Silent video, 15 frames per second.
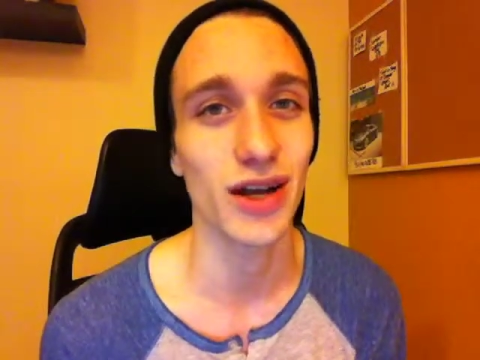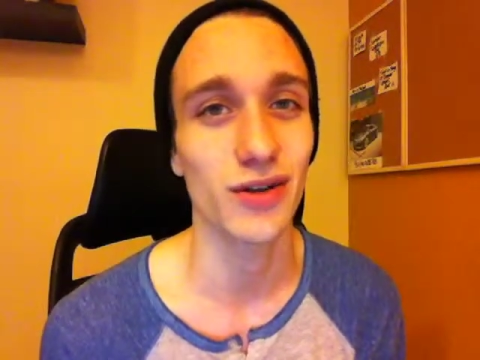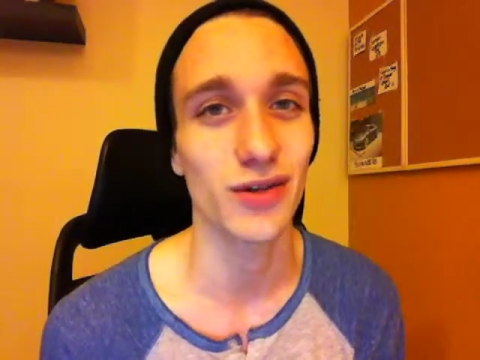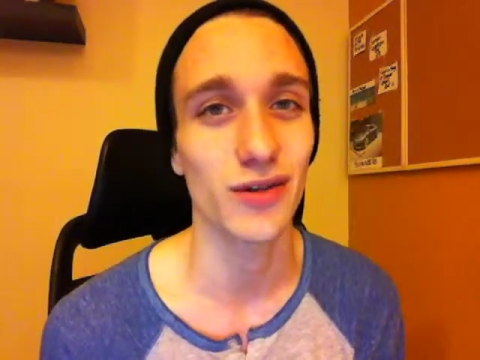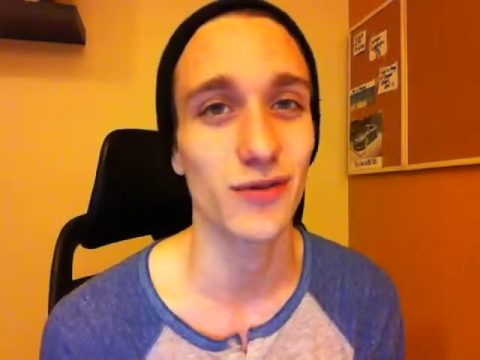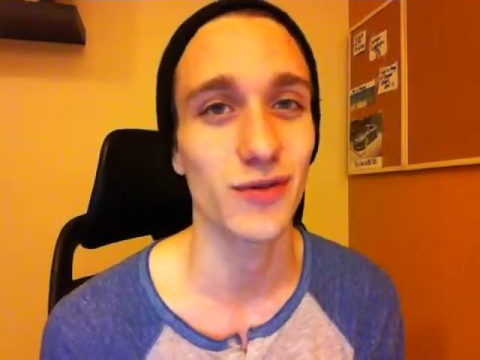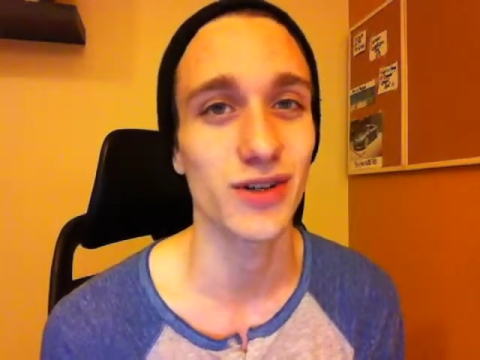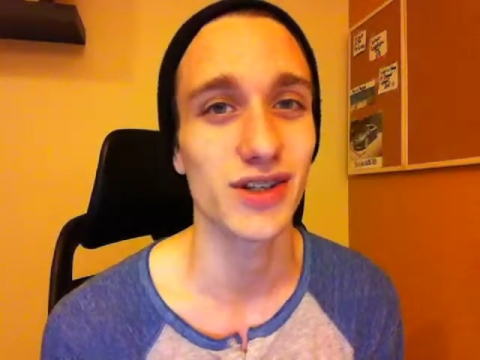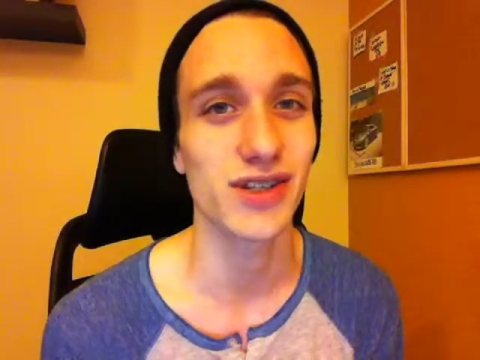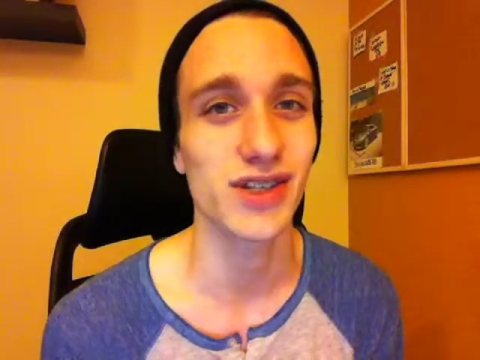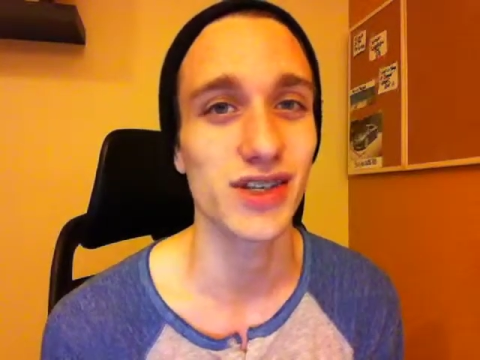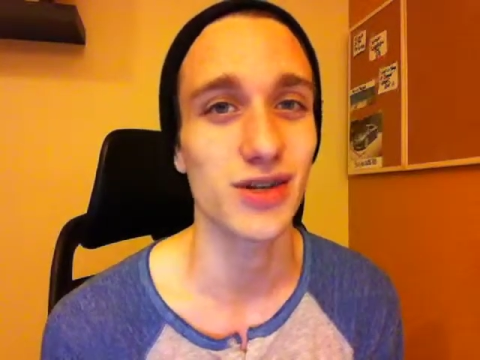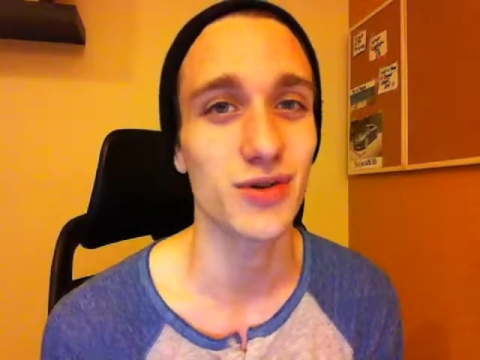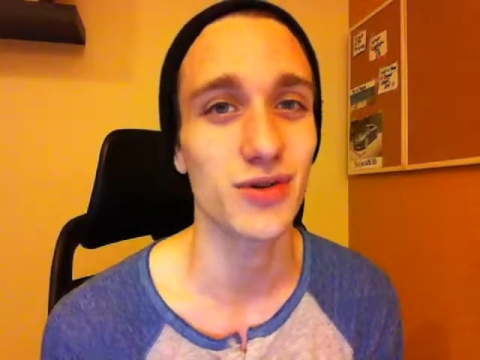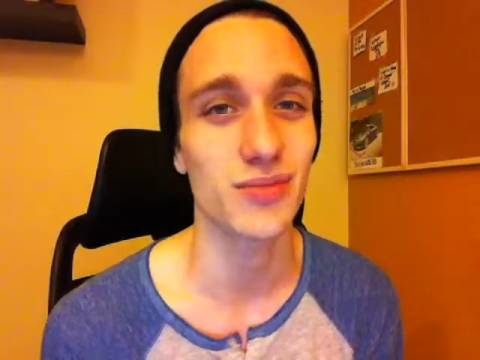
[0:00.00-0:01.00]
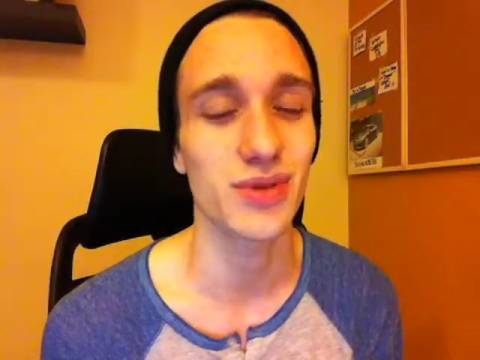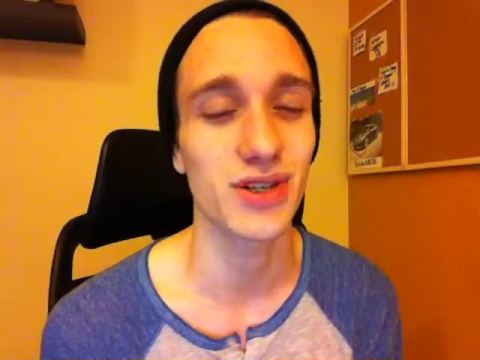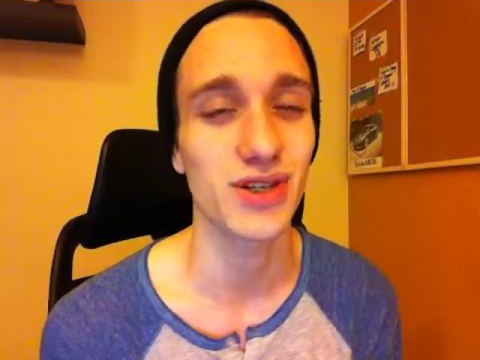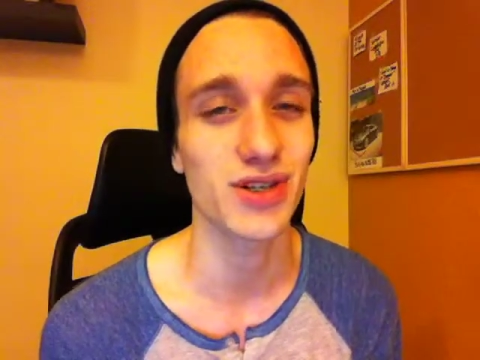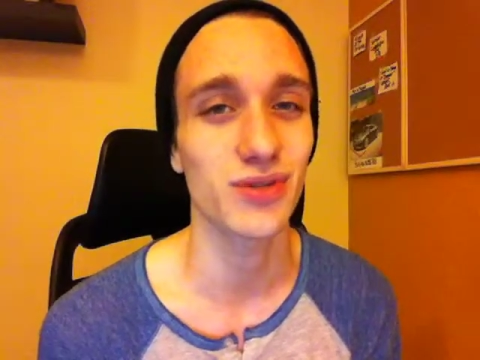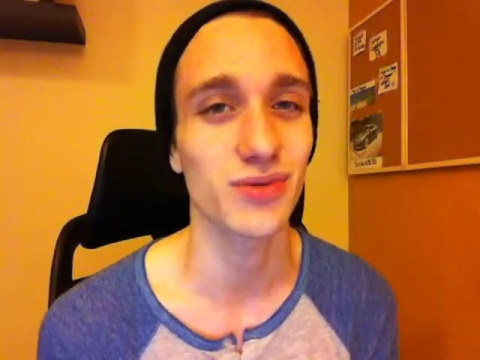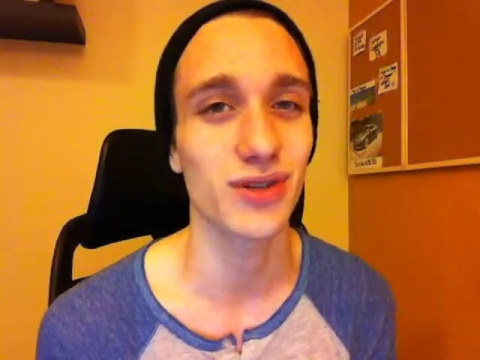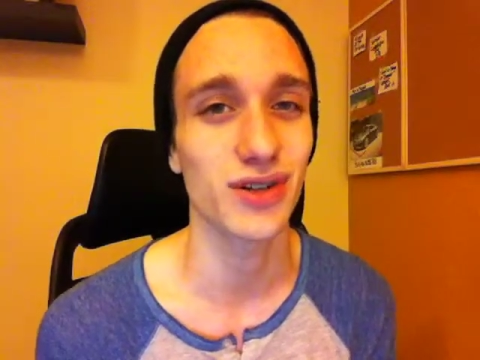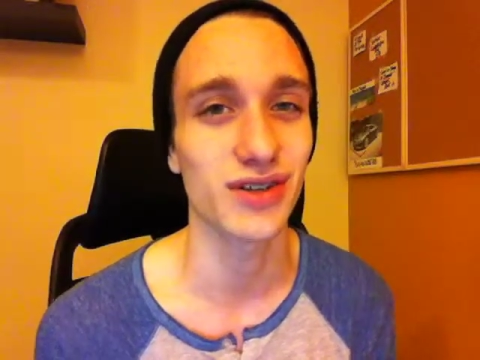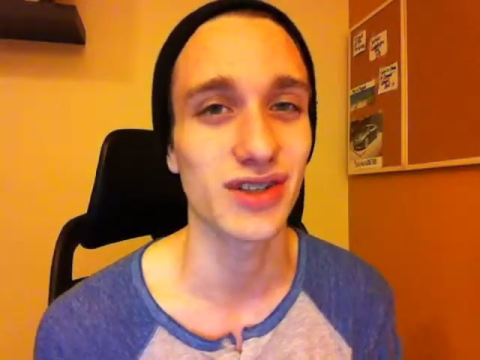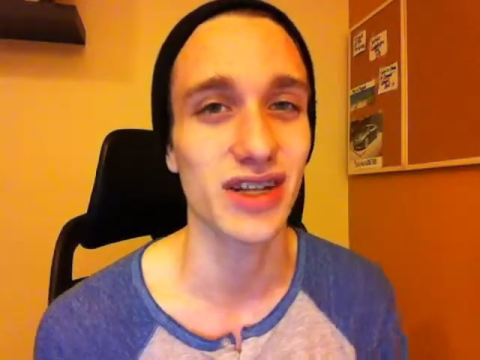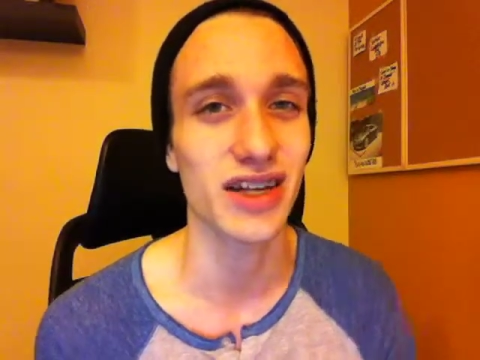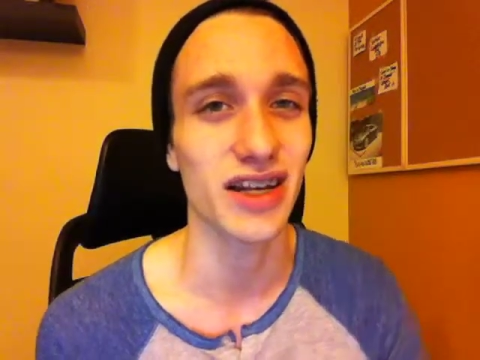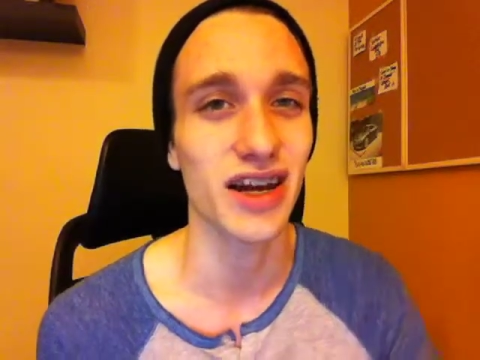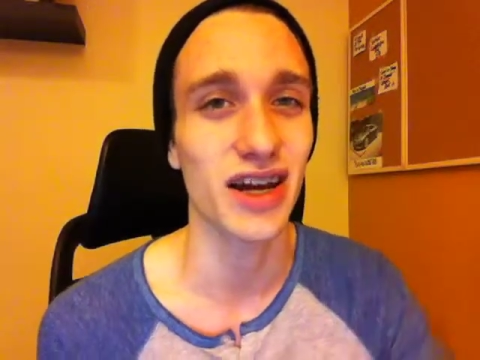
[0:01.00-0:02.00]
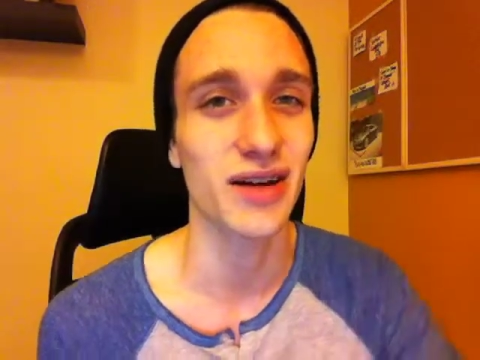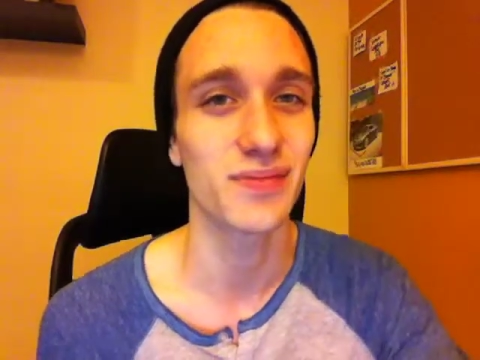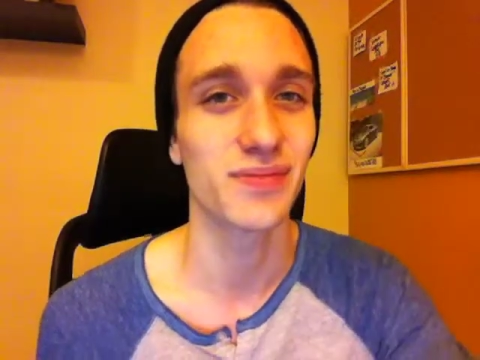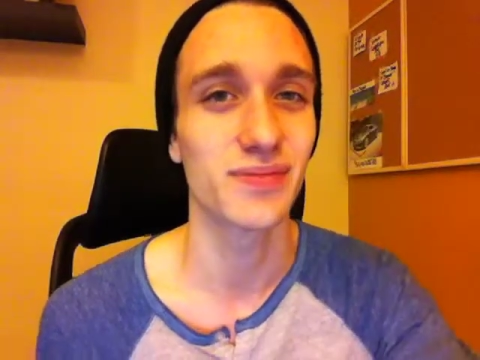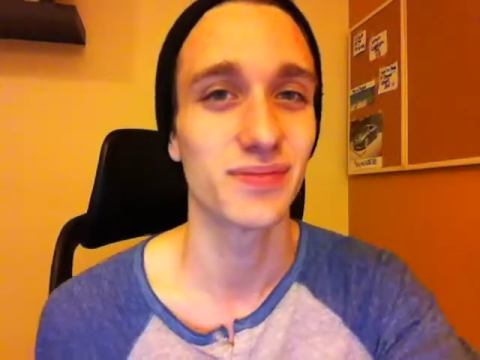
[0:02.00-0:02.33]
I look forward to seeing you on the beaches of the world. Take care.